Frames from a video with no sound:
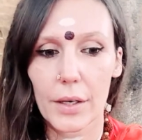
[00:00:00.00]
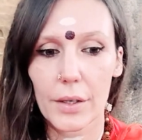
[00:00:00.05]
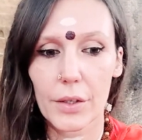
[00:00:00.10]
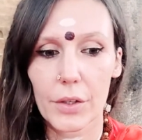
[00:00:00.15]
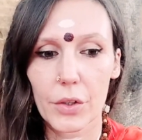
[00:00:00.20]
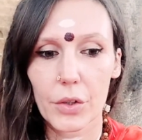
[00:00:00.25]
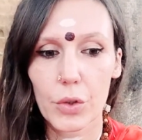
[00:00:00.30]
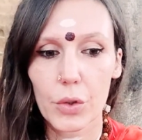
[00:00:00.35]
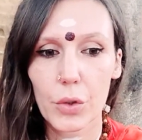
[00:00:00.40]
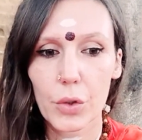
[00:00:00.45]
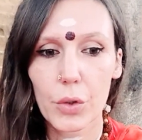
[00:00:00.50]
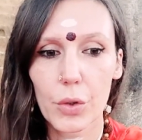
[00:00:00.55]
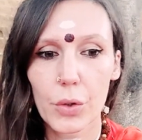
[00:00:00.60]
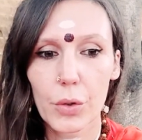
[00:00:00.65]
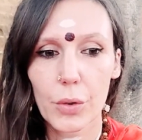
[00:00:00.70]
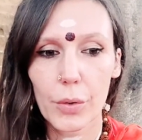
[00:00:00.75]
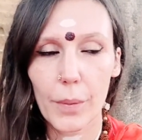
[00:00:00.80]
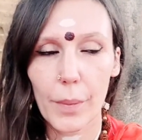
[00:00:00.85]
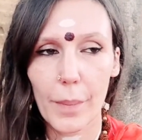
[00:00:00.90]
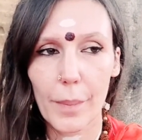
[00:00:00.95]

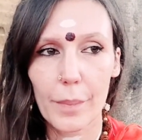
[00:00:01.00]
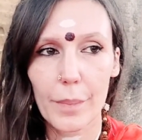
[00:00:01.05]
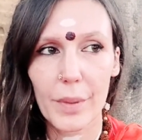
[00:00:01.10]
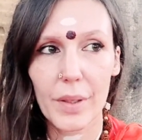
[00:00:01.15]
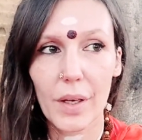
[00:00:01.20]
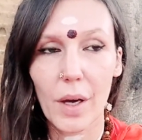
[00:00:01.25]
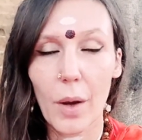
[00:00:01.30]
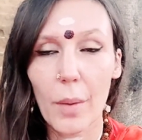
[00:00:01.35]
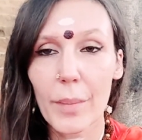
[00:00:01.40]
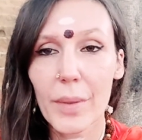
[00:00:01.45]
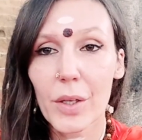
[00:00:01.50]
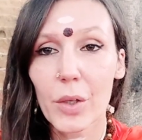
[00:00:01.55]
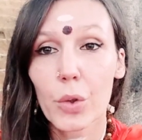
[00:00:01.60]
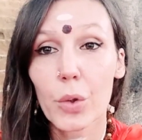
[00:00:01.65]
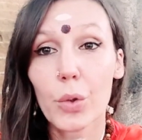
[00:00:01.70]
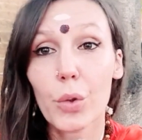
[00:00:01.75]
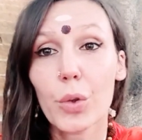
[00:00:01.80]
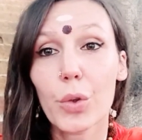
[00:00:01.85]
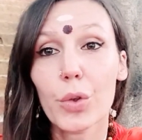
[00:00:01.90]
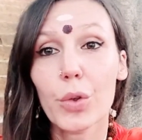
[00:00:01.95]
you becoming
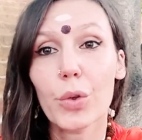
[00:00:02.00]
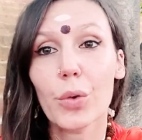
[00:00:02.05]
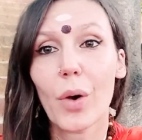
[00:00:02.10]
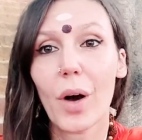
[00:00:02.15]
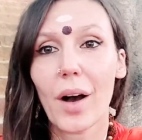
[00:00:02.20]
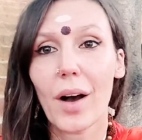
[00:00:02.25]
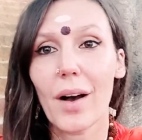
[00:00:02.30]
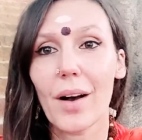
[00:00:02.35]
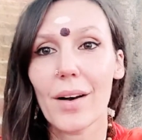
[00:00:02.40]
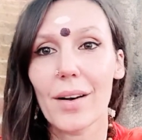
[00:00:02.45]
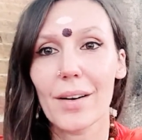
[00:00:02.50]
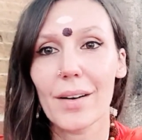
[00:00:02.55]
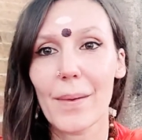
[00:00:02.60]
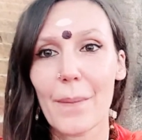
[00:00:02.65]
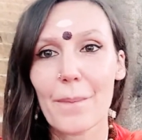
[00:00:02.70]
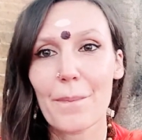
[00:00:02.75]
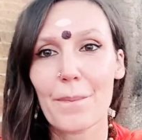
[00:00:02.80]
who you are